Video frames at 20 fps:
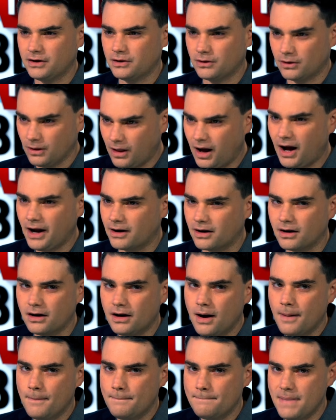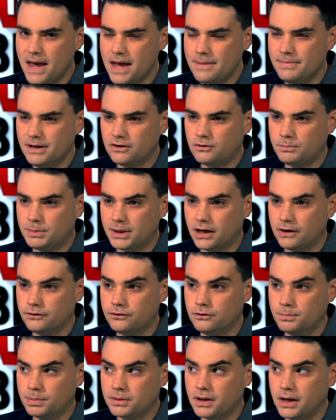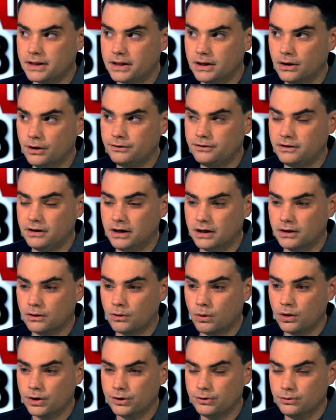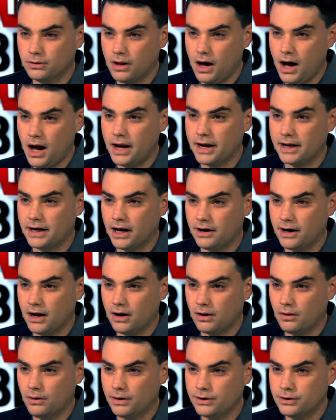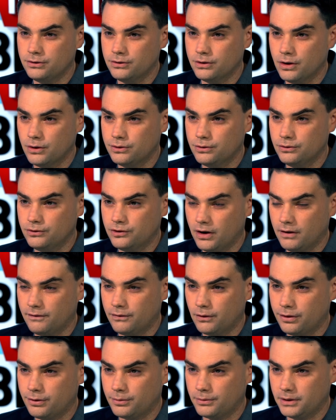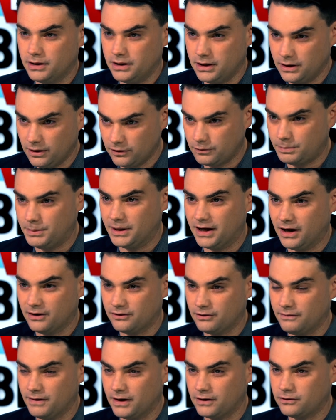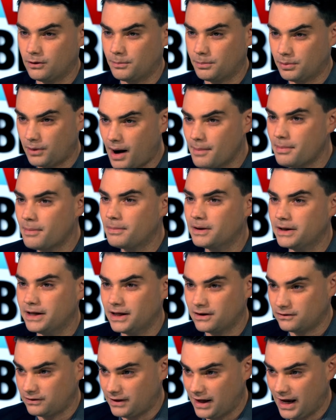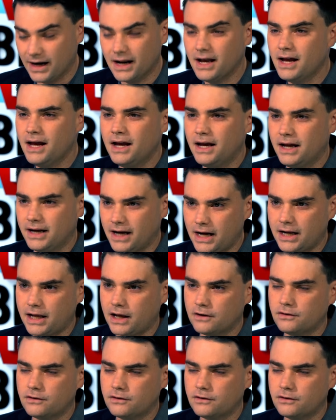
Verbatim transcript: that you're a liar, maybe it's because you pled guilty in court to lying and are now going to go to jail for three years because of it. So probably it's that. In any